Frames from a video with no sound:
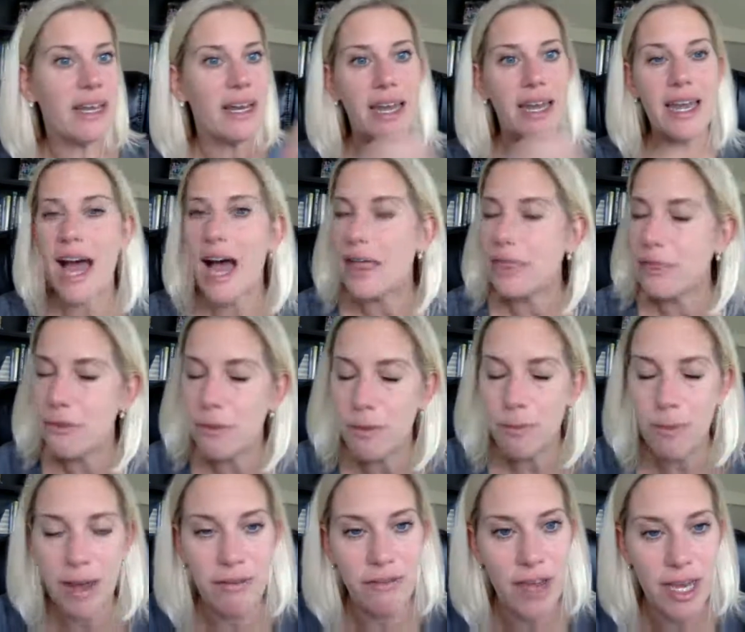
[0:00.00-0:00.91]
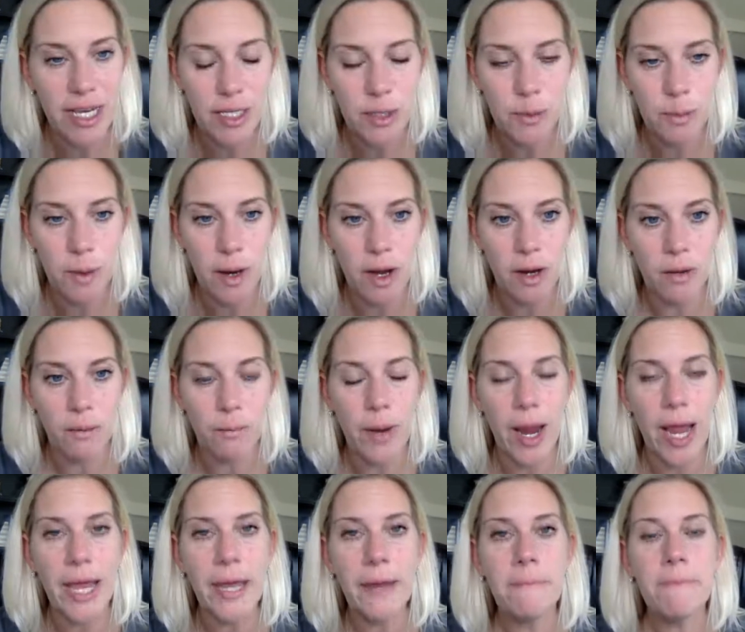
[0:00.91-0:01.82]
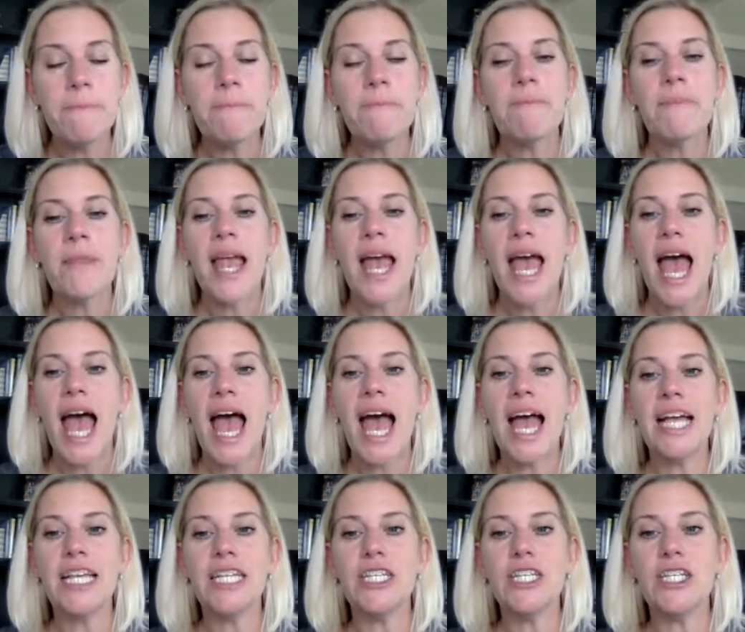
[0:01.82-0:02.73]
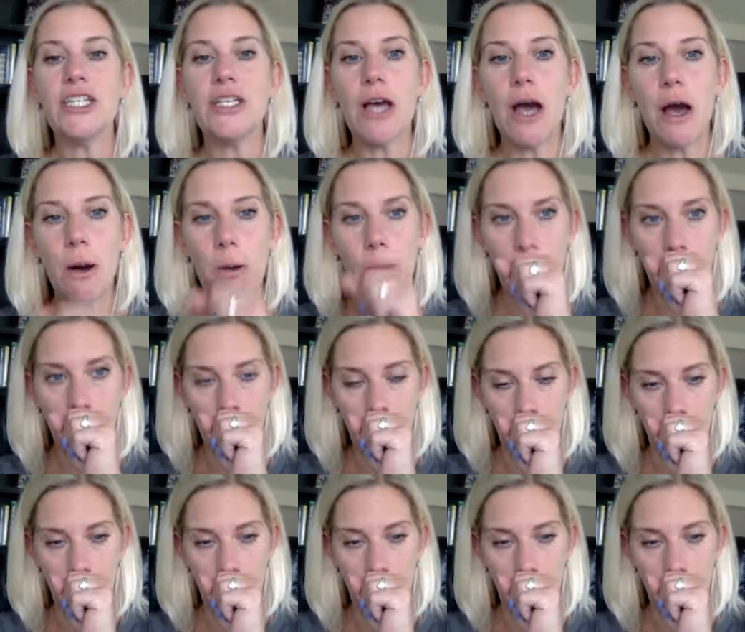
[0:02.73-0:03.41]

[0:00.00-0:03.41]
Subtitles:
not through my Facebook, right? And so,